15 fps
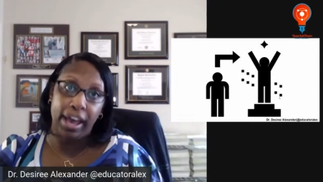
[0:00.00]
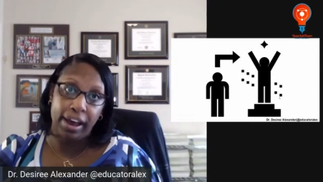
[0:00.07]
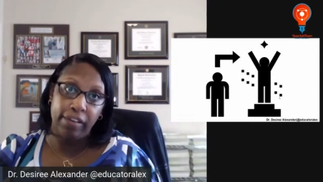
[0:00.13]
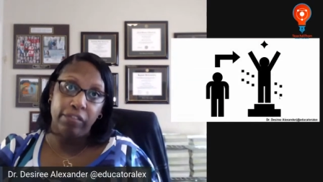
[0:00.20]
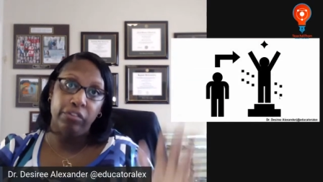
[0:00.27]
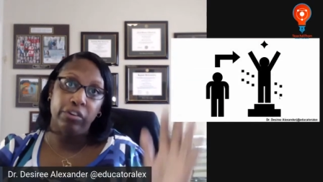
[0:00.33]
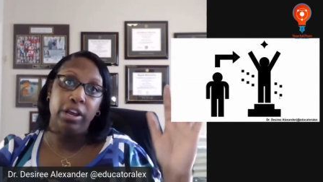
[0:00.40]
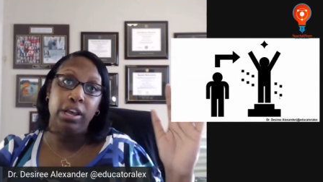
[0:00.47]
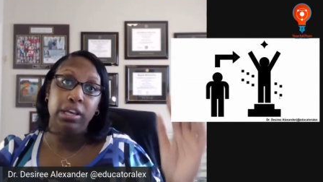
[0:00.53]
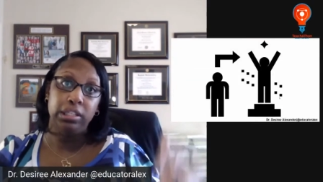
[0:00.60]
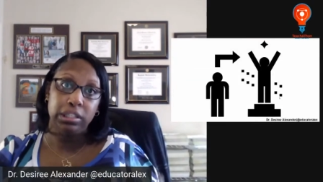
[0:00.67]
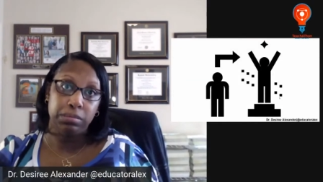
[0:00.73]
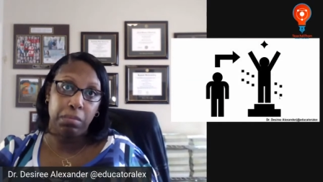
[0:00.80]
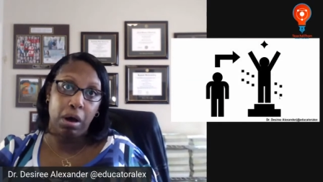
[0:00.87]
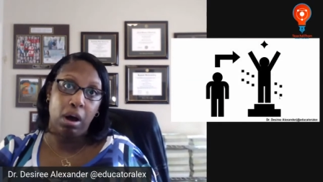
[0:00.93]
every
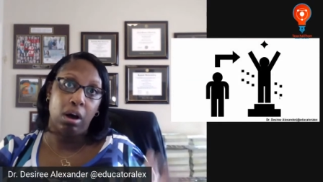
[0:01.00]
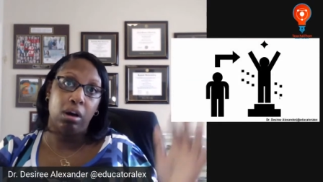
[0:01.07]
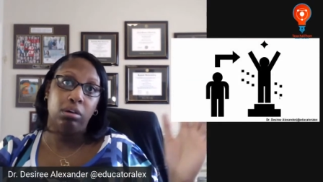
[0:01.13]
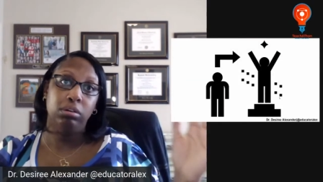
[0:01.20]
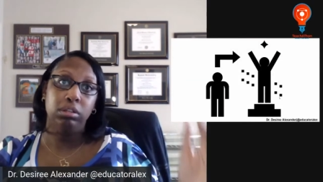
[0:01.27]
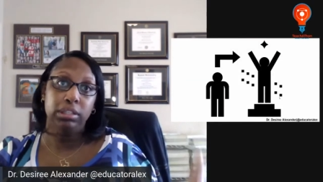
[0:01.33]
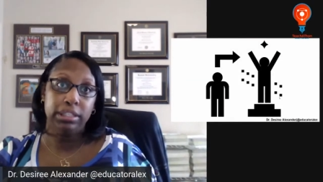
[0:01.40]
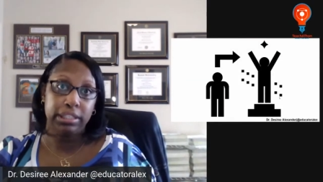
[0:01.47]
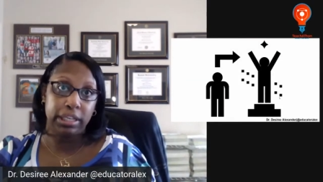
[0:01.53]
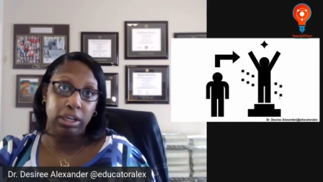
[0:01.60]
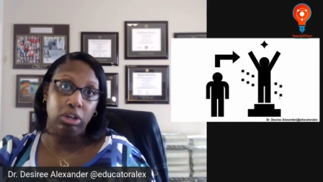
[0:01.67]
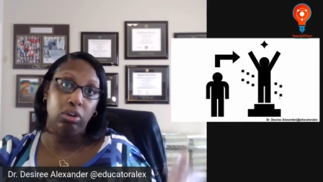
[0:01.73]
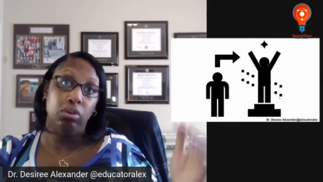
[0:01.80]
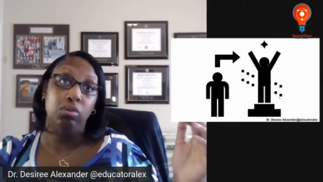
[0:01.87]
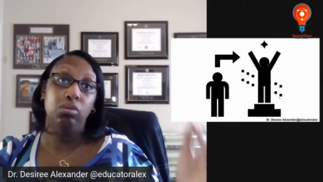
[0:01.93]
small
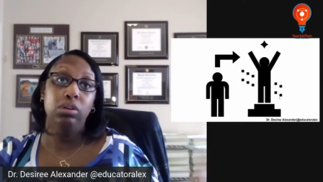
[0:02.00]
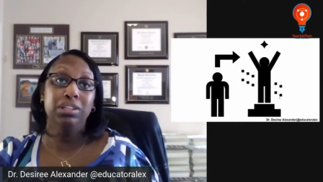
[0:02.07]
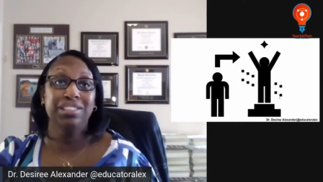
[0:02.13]
single